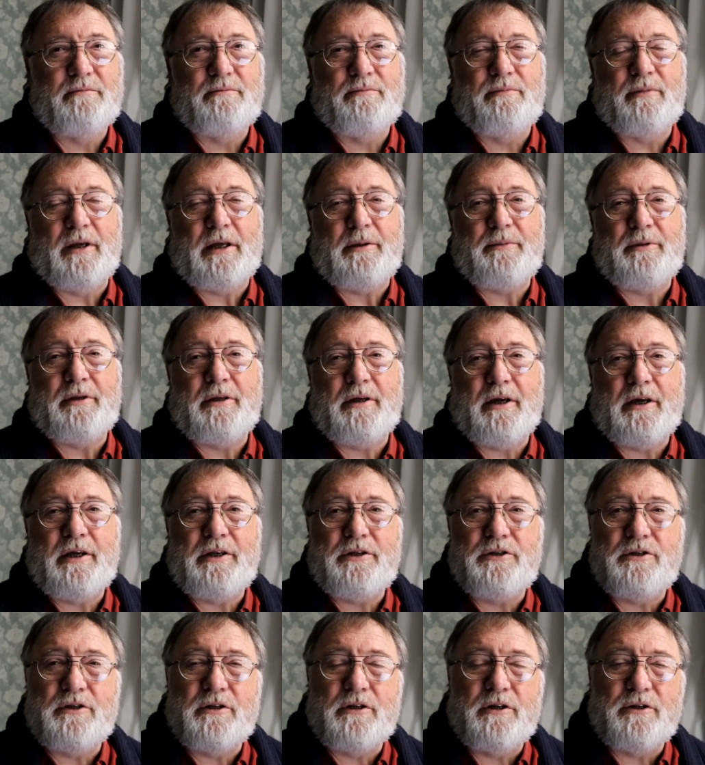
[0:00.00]
maybe
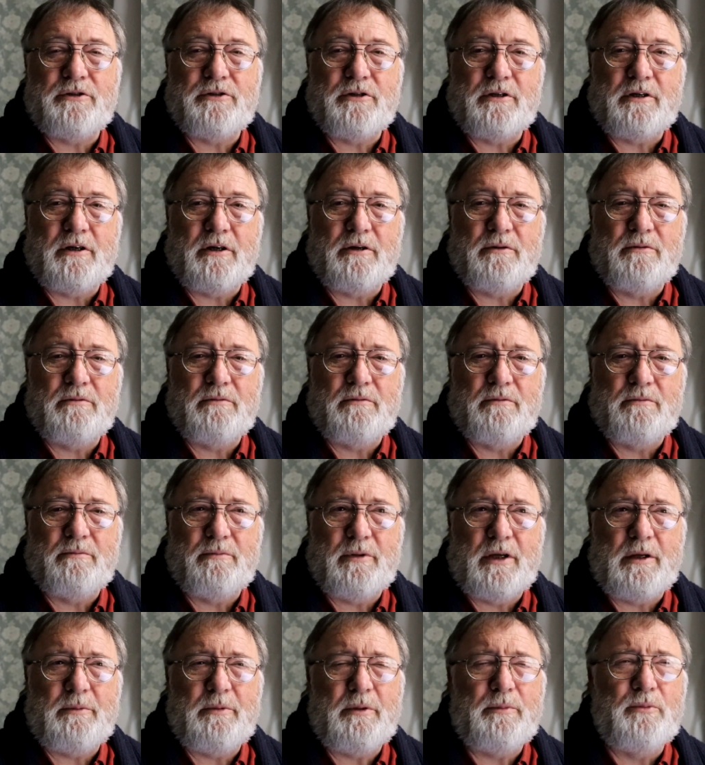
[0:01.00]
8 years ago,
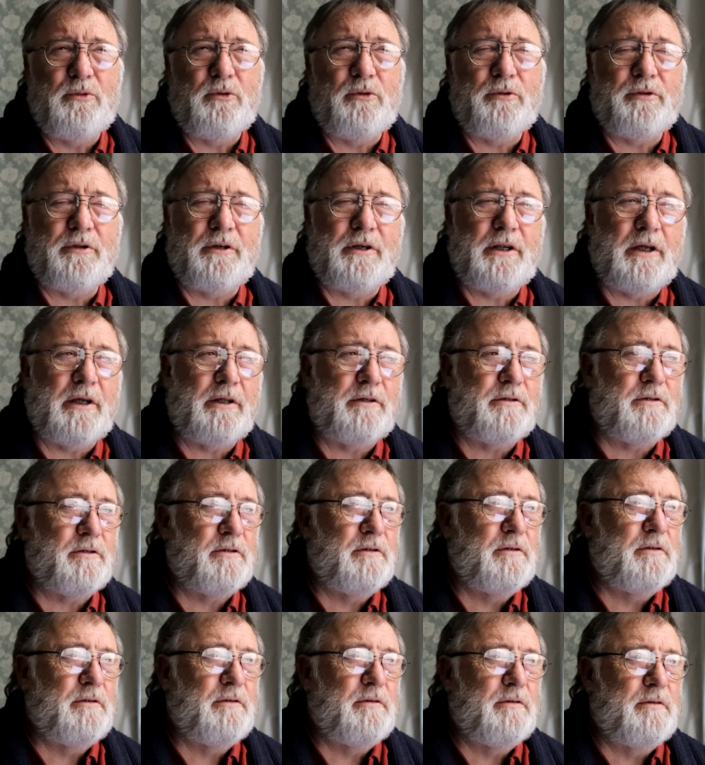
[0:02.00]
maybe more than that,
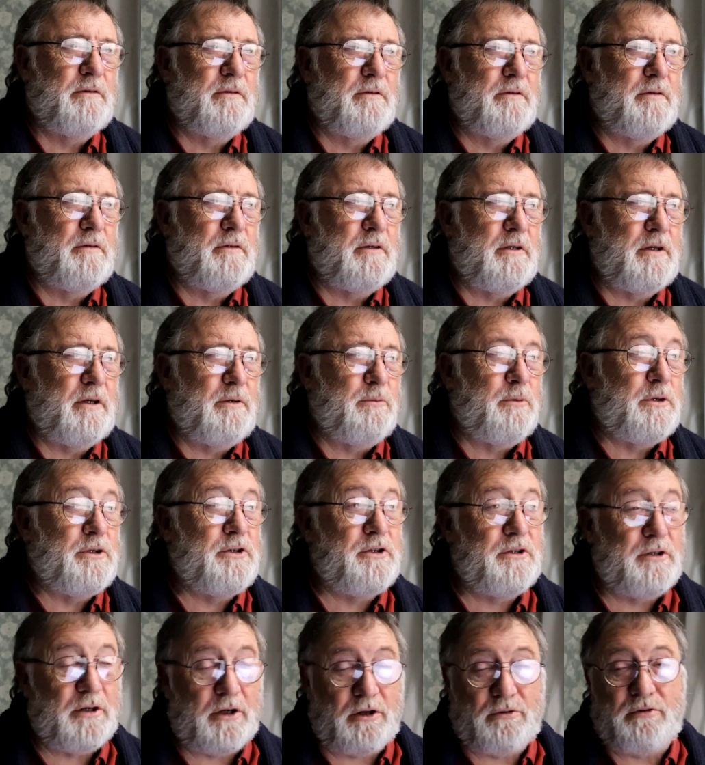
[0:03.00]
which
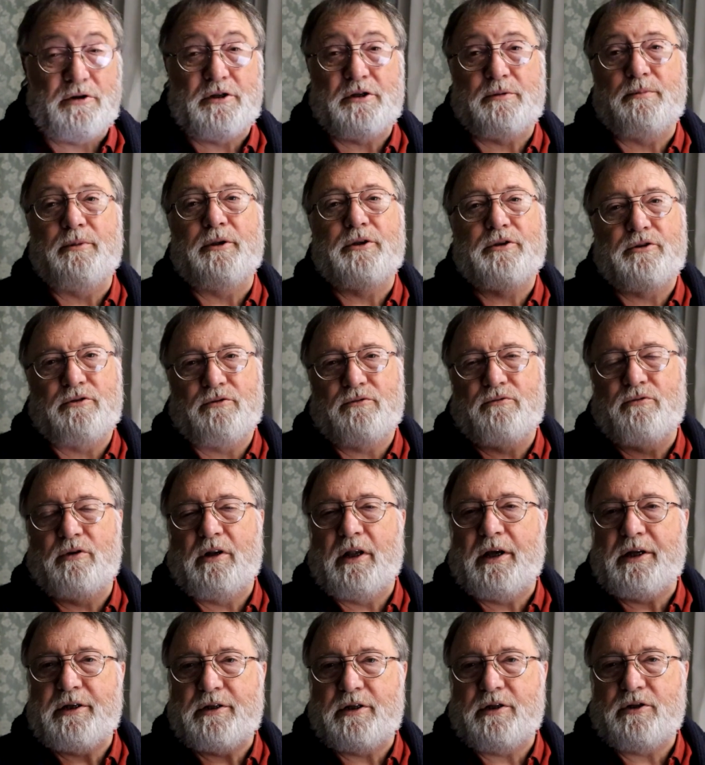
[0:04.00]
is a
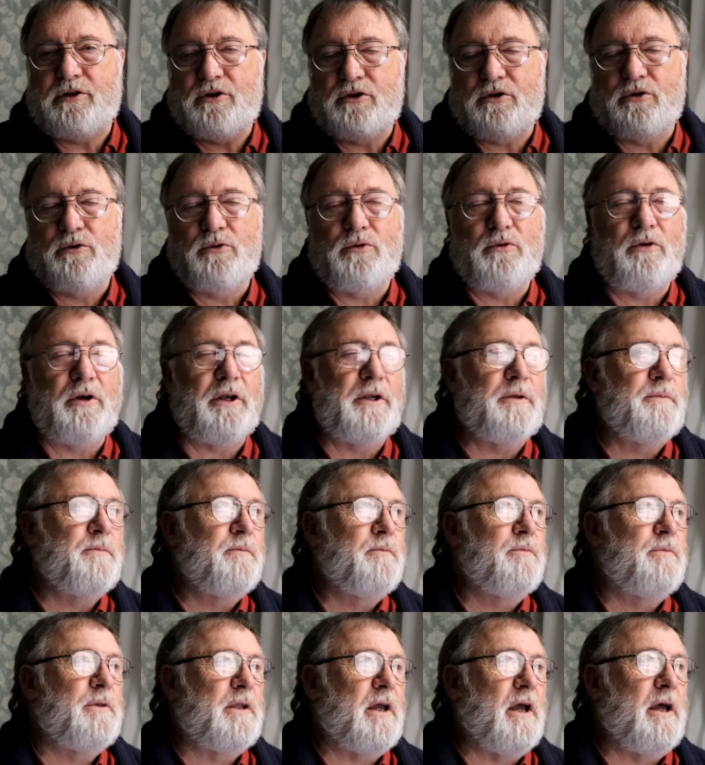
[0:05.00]
Christmas-related story,
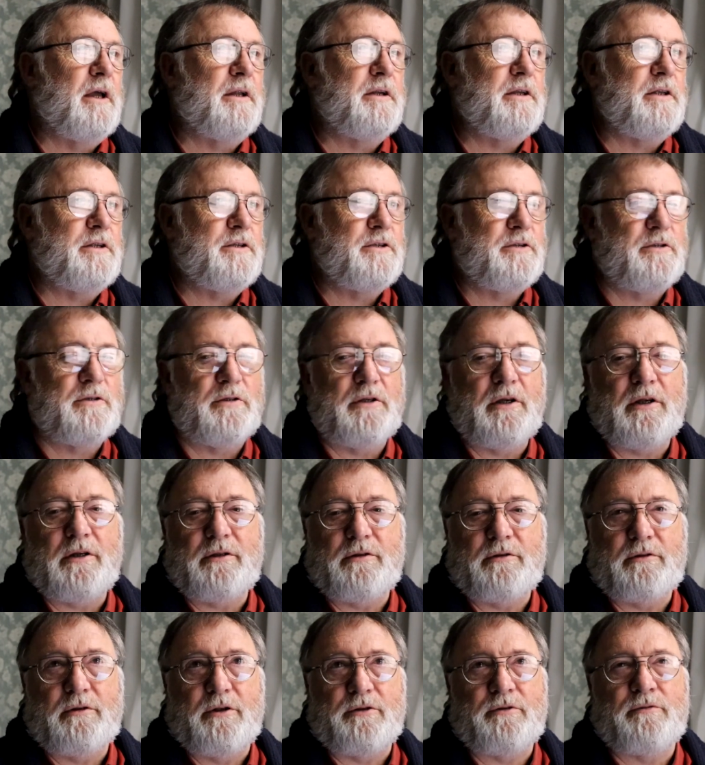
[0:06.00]
and it
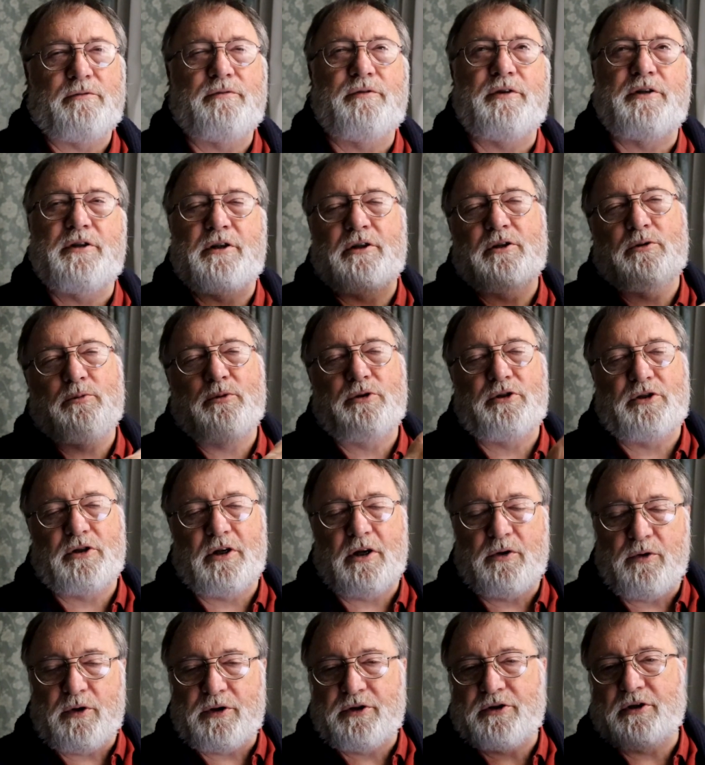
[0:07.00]
doesn't fit into a
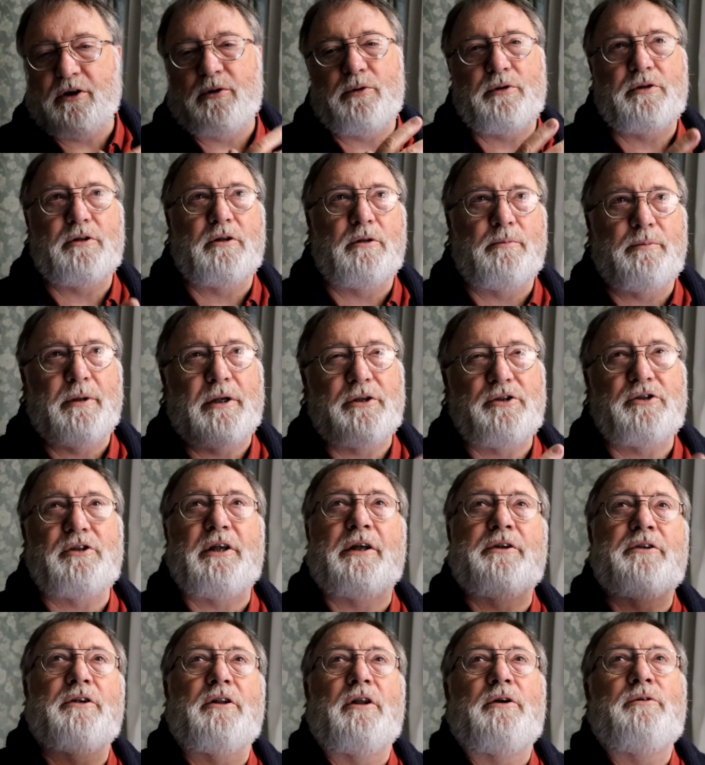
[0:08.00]
series, so it'll be a
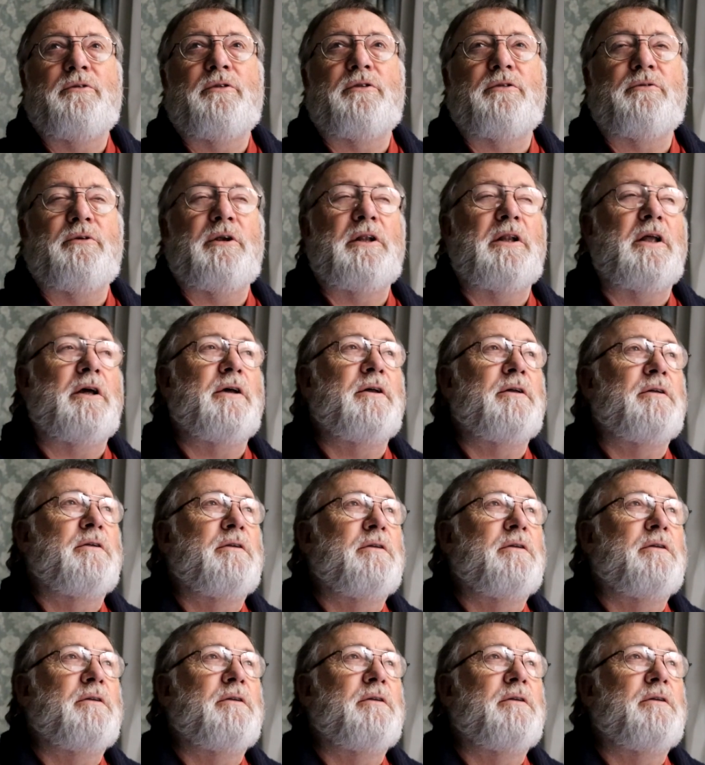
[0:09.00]
standalone thriller.